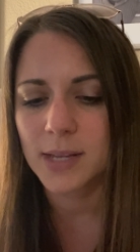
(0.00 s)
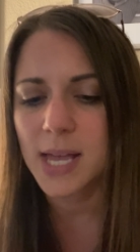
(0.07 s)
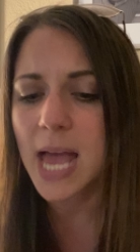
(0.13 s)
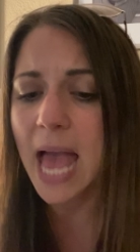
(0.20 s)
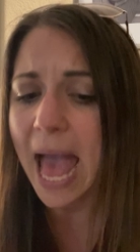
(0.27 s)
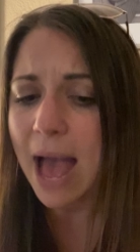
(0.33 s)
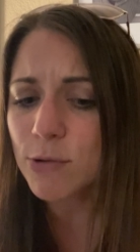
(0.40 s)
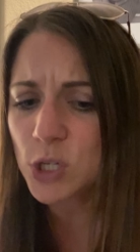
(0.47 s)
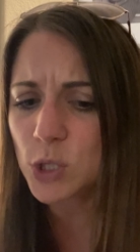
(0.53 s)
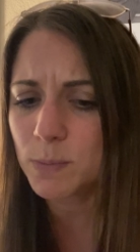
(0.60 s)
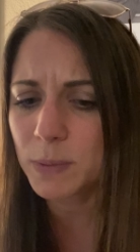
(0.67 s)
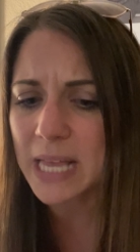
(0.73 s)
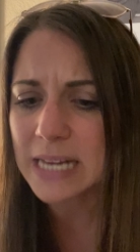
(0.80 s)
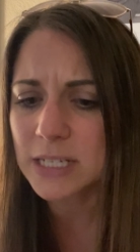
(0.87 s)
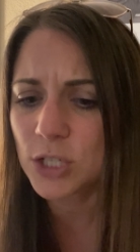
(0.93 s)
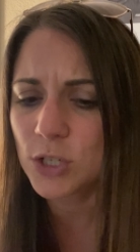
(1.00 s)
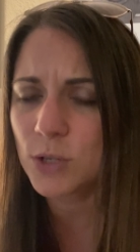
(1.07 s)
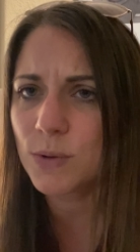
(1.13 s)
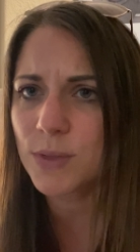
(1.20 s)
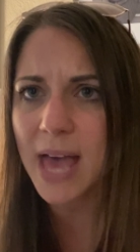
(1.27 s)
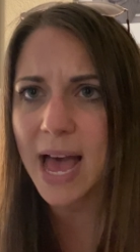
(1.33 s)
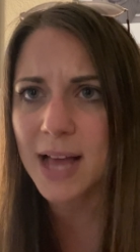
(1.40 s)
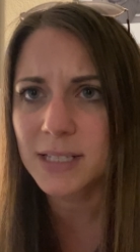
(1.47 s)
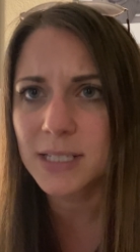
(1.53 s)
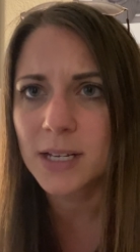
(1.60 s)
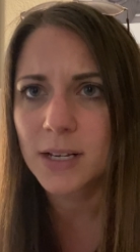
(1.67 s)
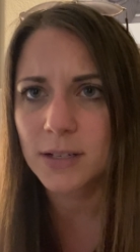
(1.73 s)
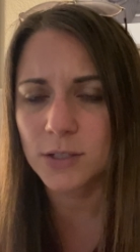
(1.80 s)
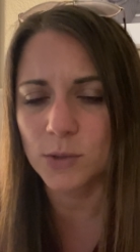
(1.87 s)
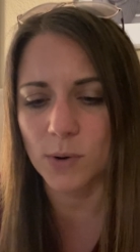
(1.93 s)
How do you plan to do that?
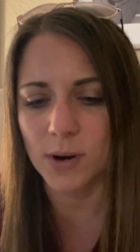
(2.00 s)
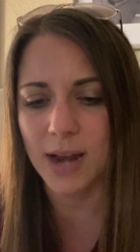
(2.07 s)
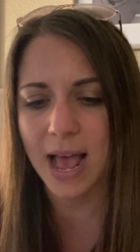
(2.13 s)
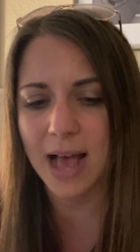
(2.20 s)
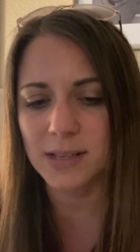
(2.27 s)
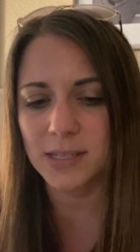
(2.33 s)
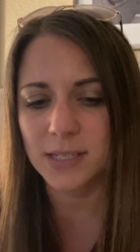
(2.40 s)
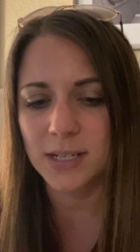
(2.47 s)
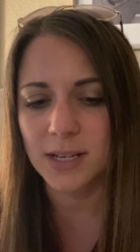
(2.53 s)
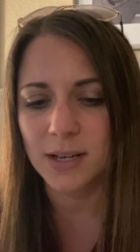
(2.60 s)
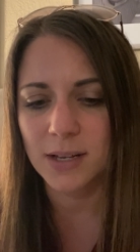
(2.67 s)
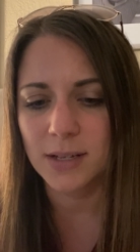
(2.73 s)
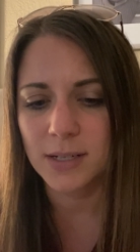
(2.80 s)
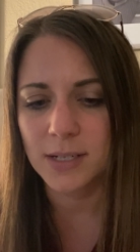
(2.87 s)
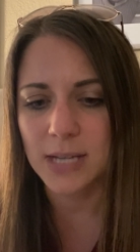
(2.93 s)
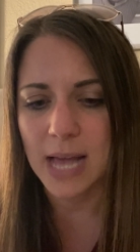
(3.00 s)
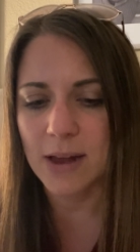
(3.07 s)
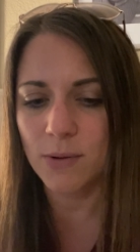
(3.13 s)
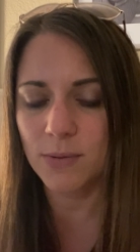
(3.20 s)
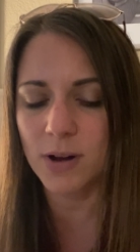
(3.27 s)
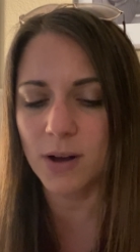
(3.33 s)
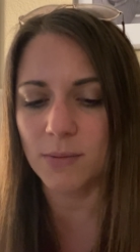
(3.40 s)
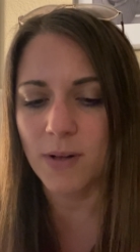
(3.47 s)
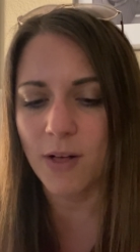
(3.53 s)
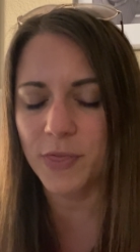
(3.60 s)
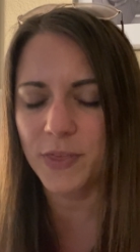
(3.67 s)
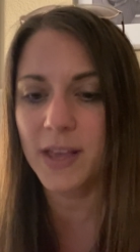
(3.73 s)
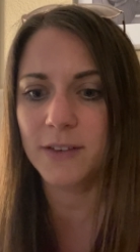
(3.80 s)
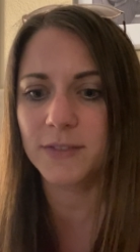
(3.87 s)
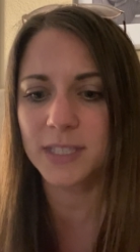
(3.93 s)
Soren asked. I don't know. I'll
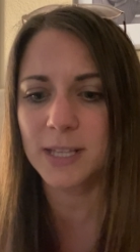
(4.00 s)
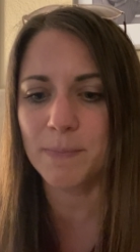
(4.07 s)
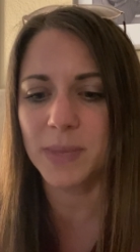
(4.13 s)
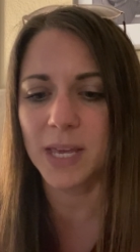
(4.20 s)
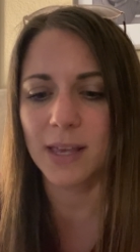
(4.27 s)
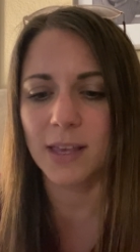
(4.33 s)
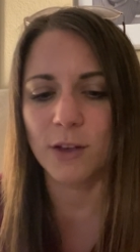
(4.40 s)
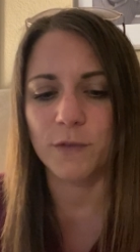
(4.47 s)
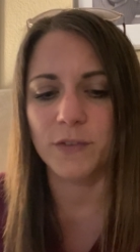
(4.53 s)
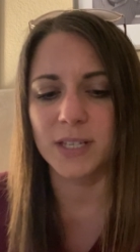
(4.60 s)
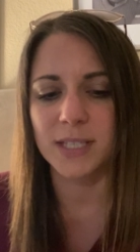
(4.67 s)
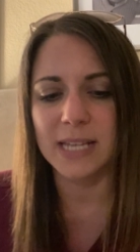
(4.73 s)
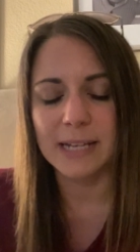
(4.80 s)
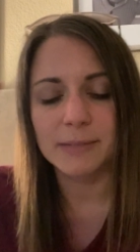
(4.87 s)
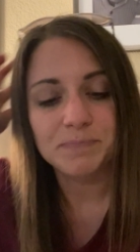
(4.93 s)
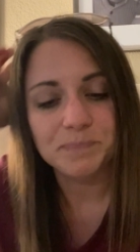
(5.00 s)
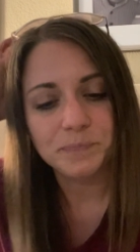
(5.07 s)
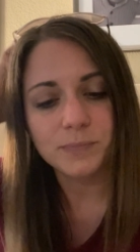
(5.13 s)
think of something, Gylfi said.